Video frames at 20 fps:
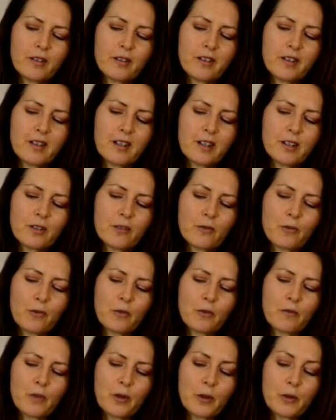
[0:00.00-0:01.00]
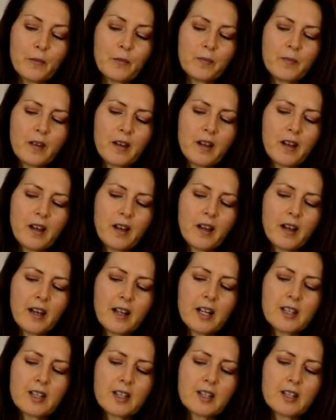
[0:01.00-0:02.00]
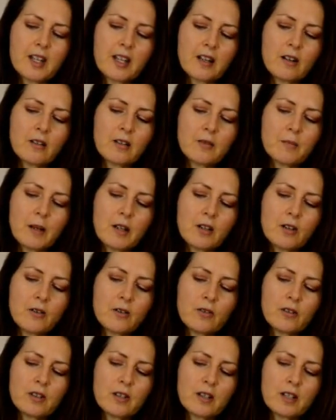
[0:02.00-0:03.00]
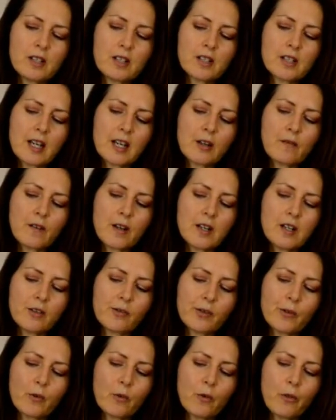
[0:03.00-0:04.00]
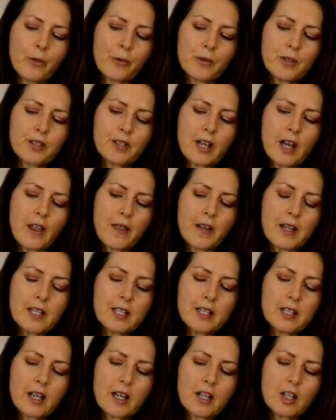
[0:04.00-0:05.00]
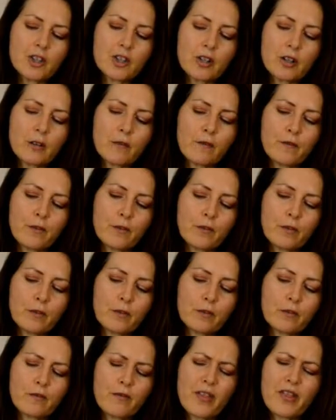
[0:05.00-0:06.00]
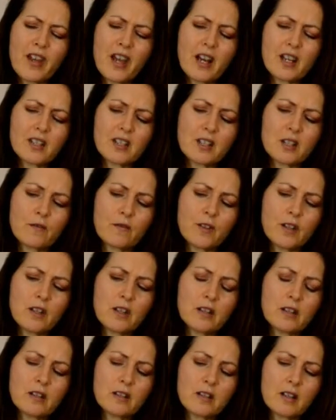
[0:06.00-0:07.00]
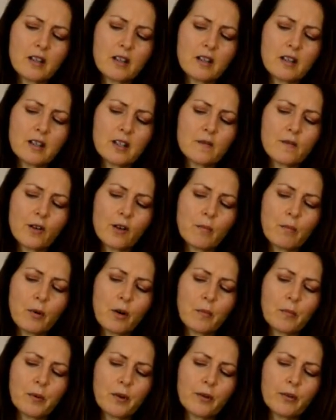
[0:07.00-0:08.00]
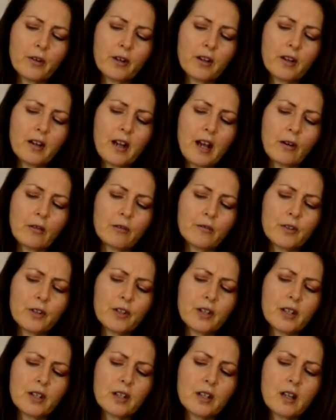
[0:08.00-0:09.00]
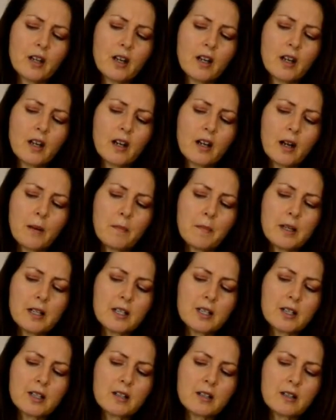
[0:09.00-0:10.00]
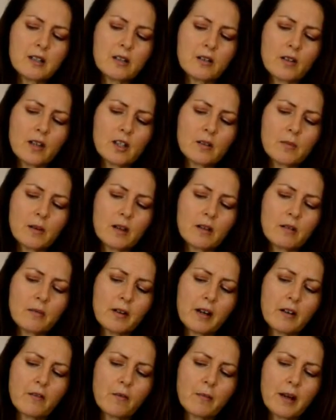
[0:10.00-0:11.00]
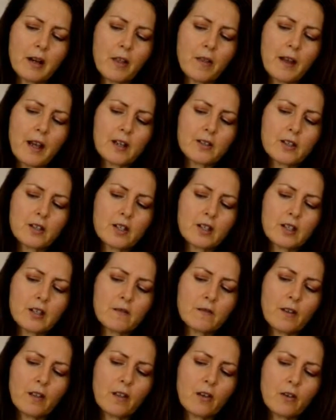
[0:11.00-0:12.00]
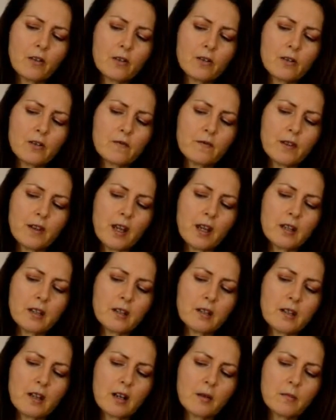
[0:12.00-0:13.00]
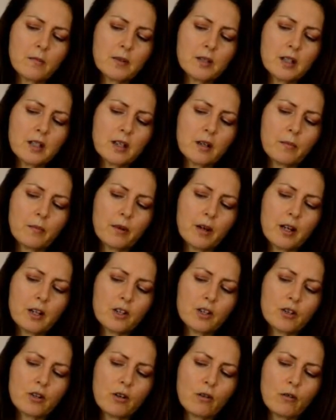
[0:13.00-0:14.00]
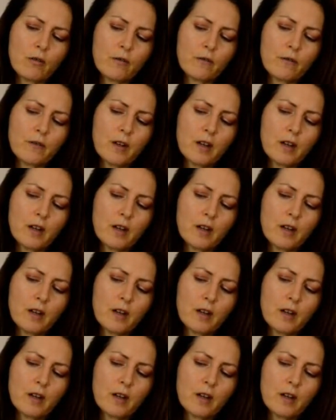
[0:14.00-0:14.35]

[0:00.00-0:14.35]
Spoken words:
get its groove on. And as I said, it's been used in its native India and all through Southeast Asia for thousands of years. It's very popular in Ayurvedic medicine, so that's been around for about 1,000 years for that particular branch of